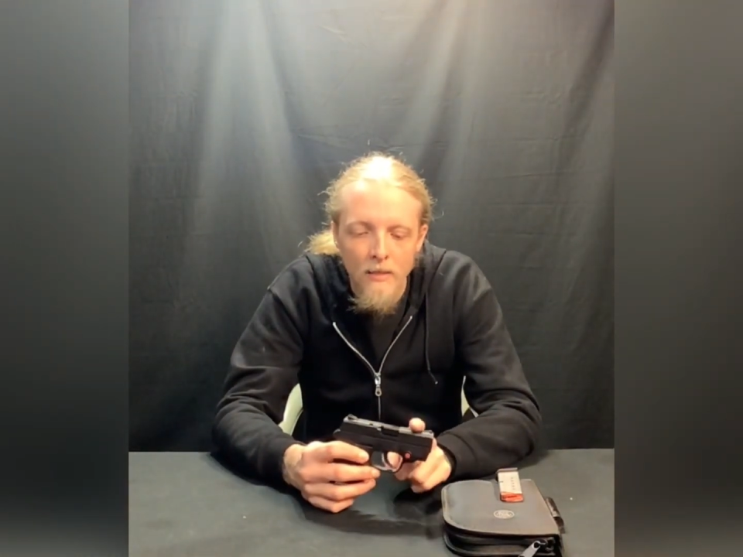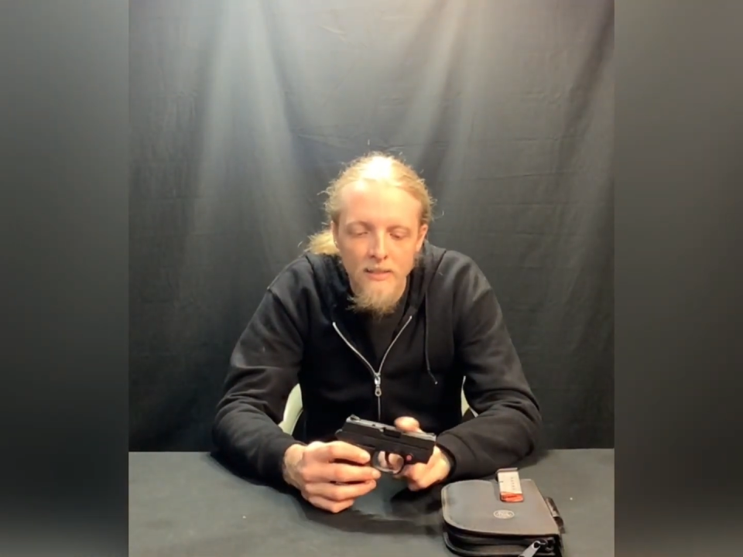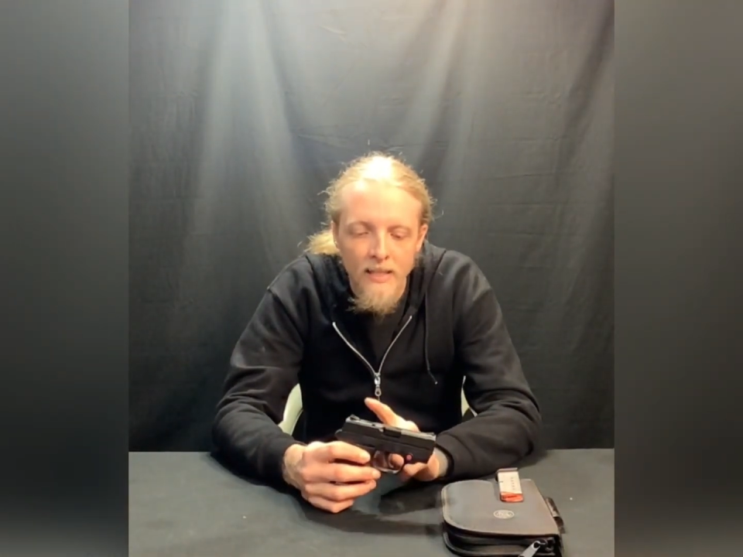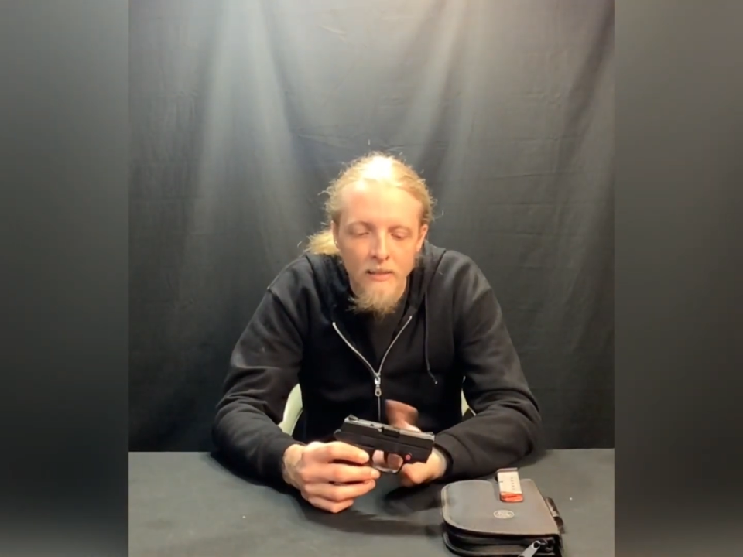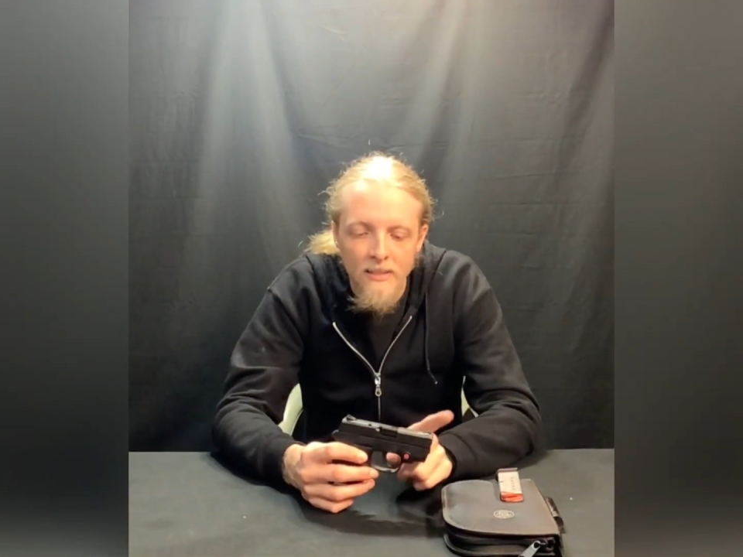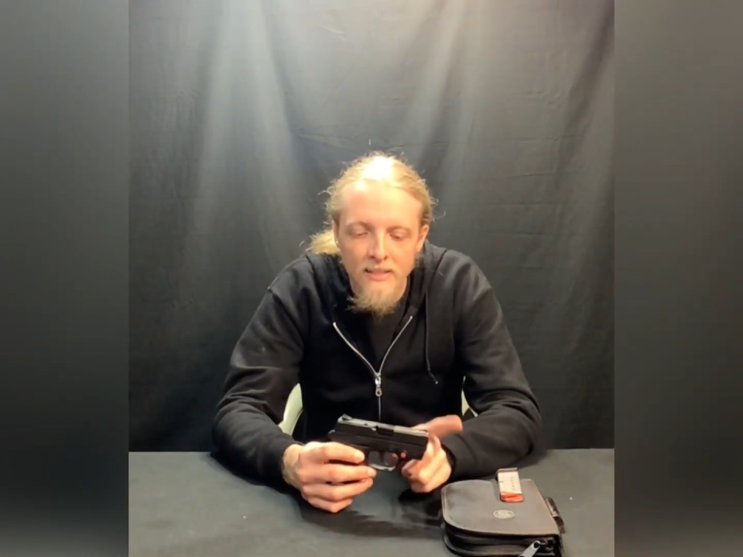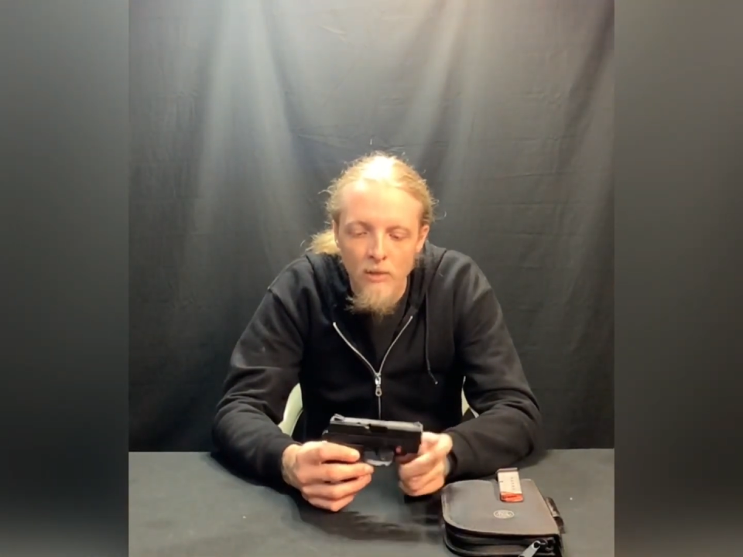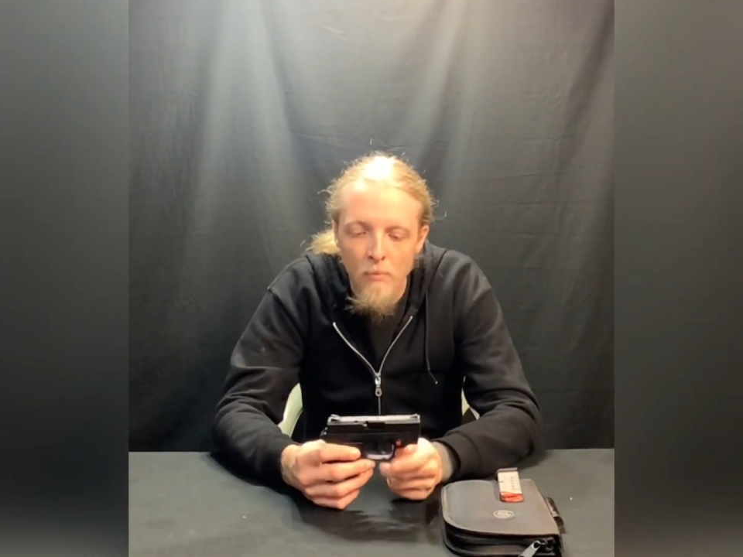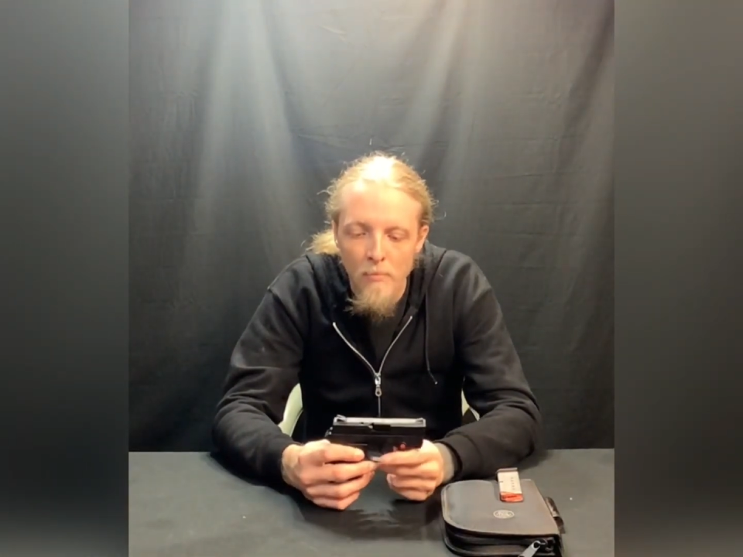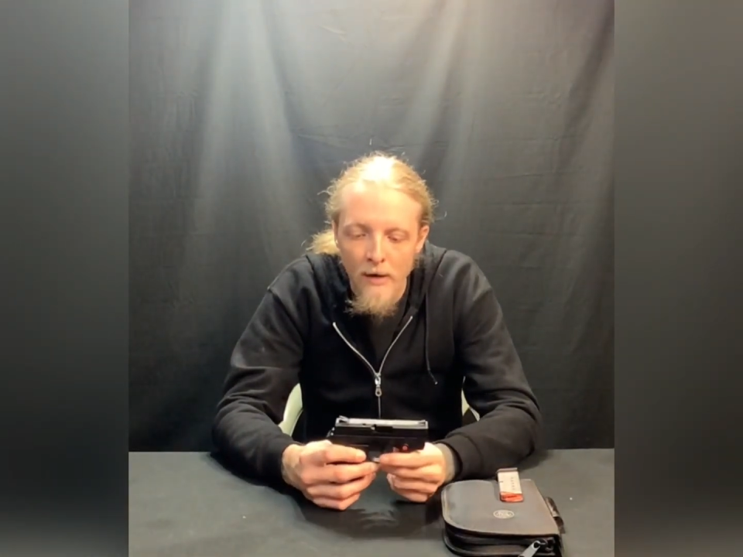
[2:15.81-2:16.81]
stainless
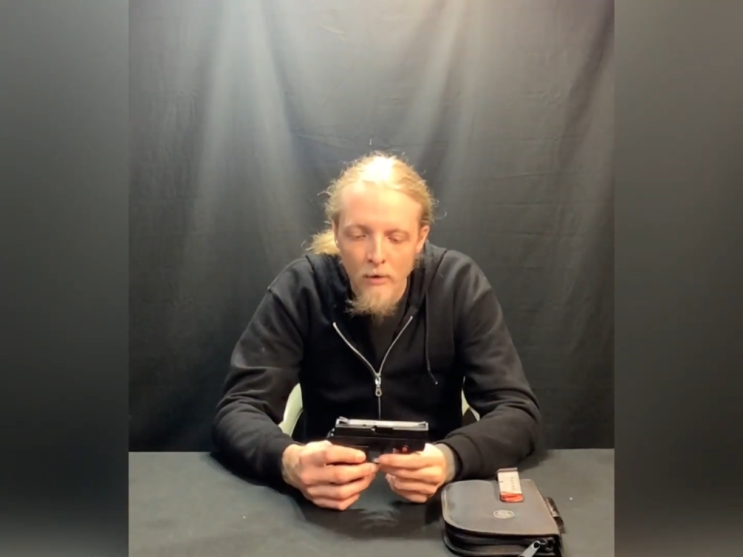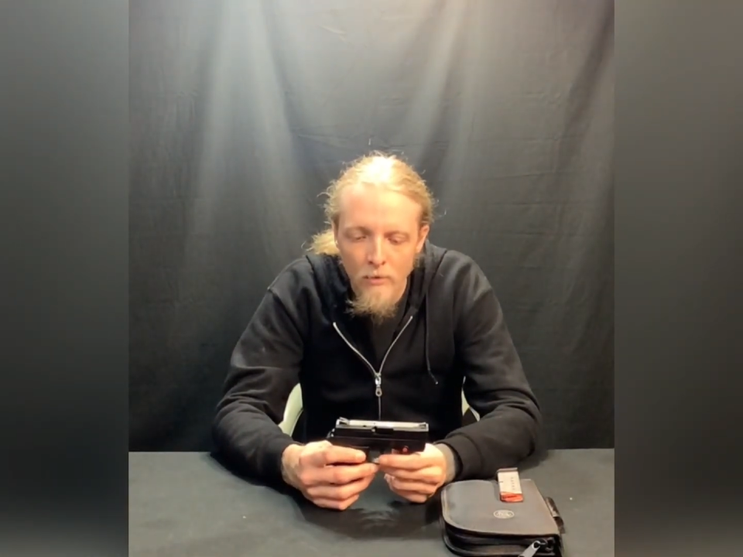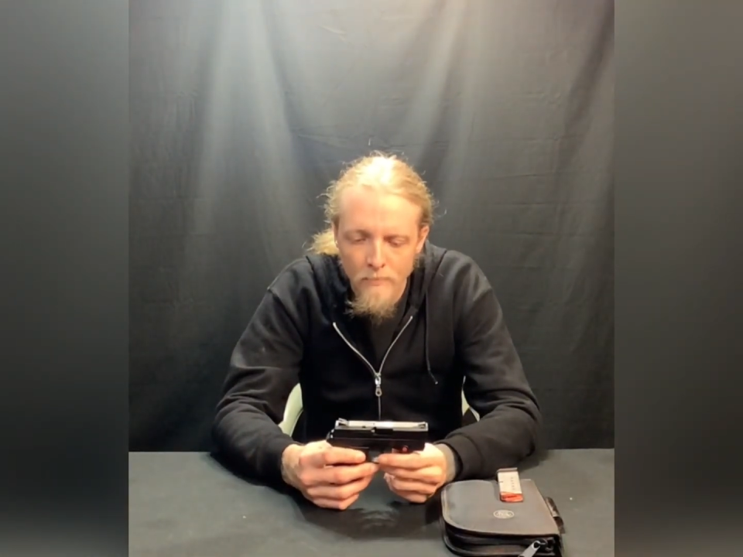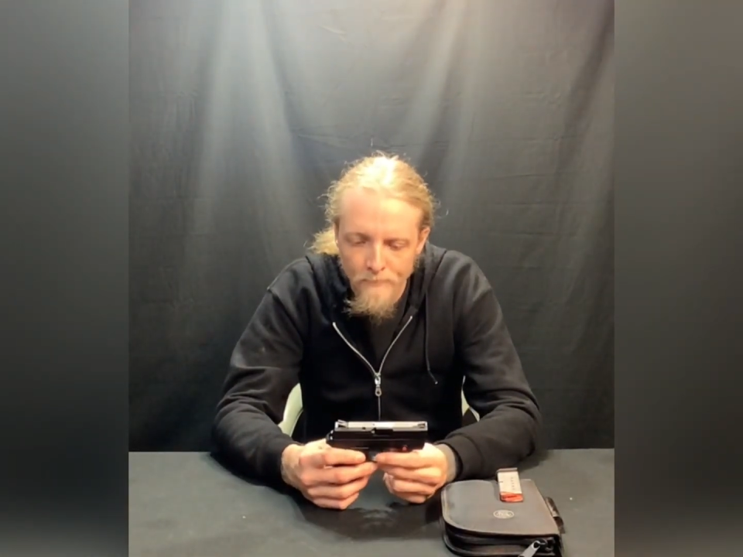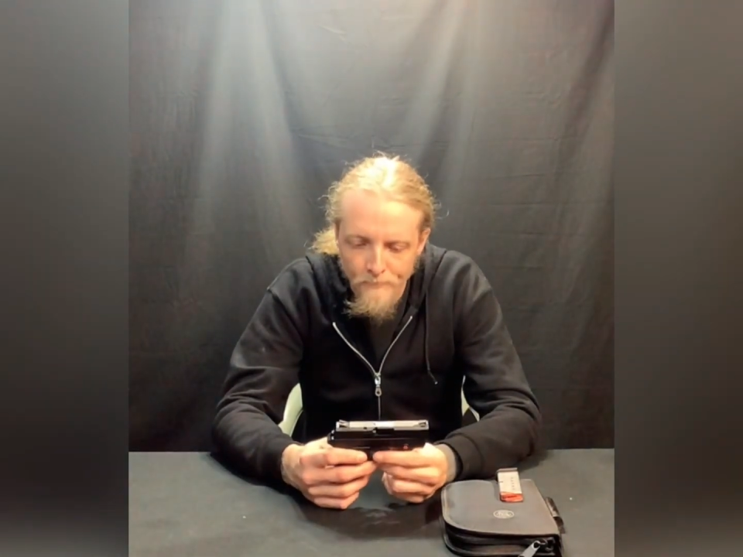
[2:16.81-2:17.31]
steel barrel,